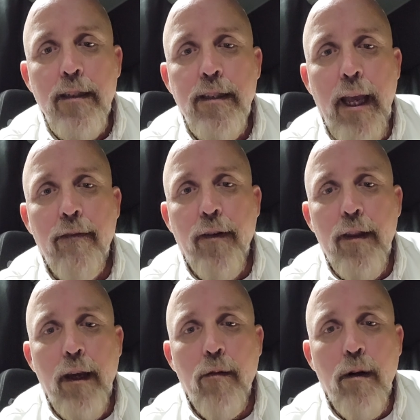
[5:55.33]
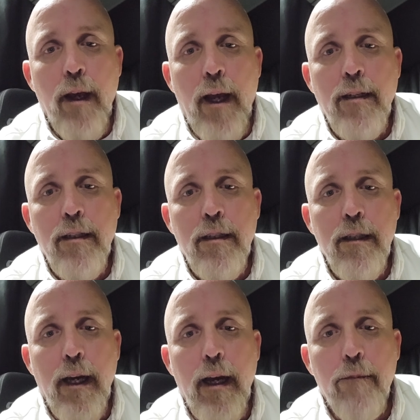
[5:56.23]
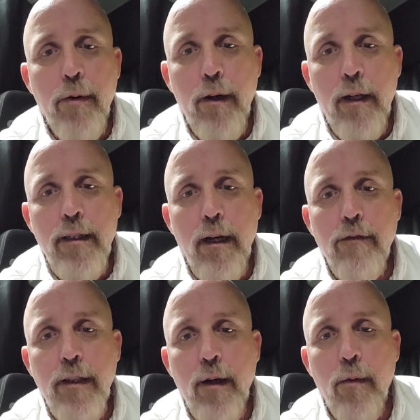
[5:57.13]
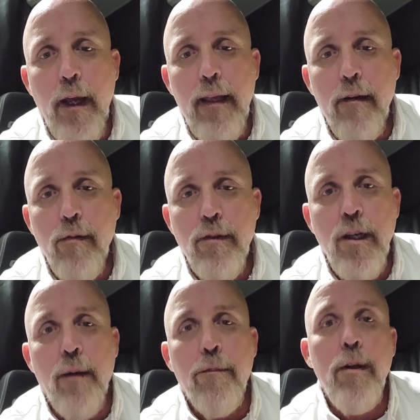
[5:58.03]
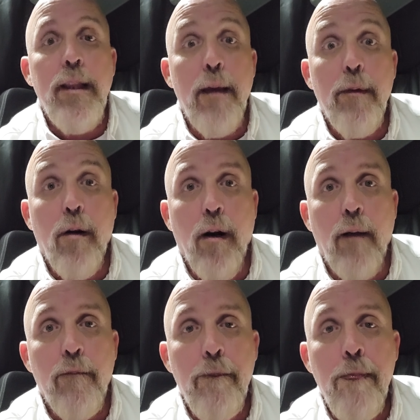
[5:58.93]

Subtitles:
safe and that we're not putting ourselves in a way that's going to put them in harm.